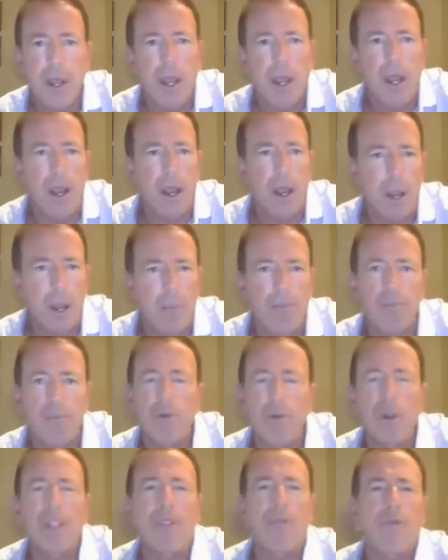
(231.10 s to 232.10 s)
Um,
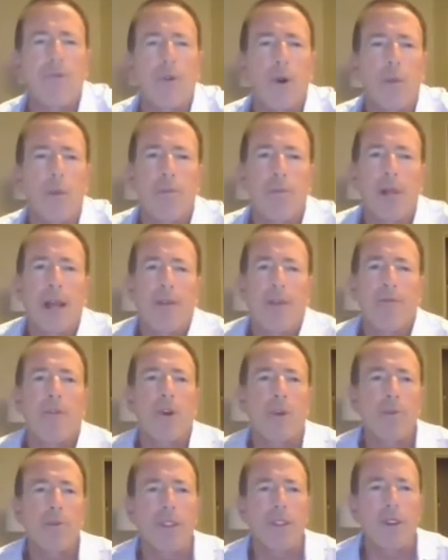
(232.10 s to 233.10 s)
really four
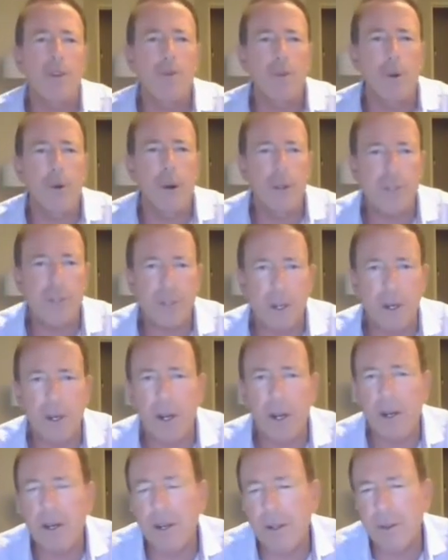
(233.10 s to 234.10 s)
platforms here for us.
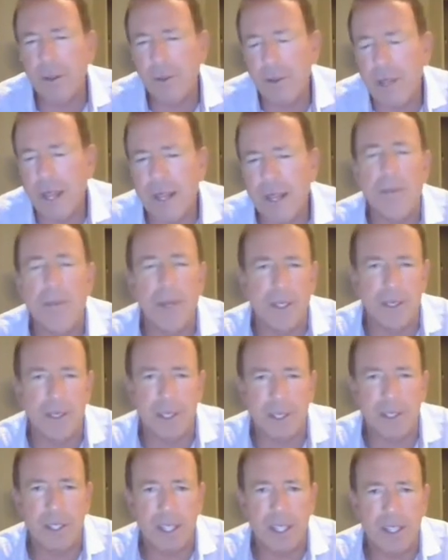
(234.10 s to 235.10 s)
Any
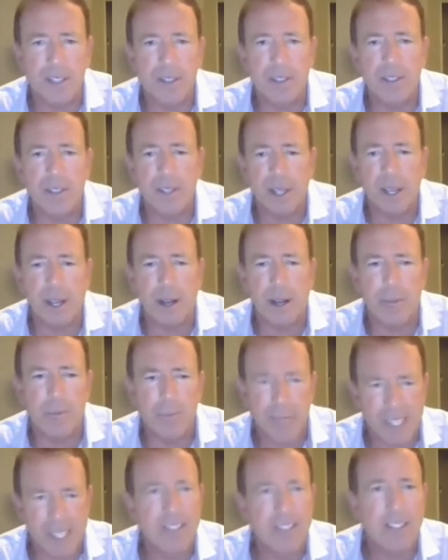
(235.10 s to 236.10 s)
business um,
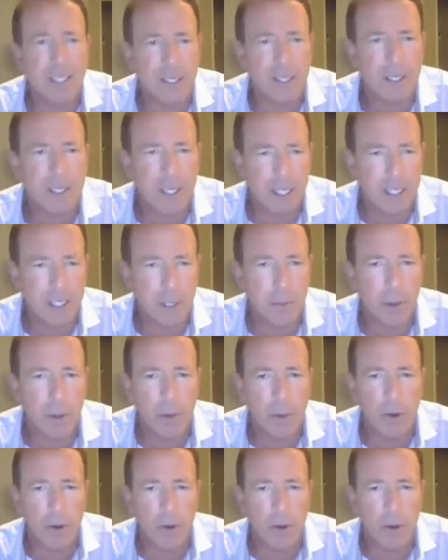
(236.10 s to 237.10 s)
needs these things, but
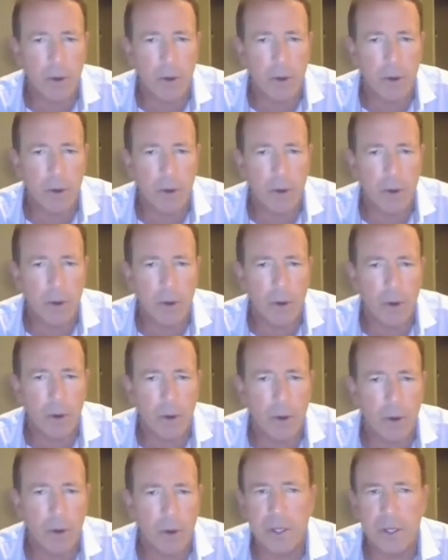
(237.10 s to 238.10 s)
we're keenly
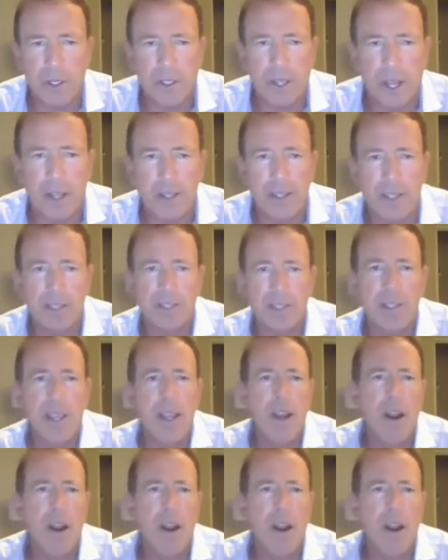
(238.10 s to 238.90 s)
focused on this.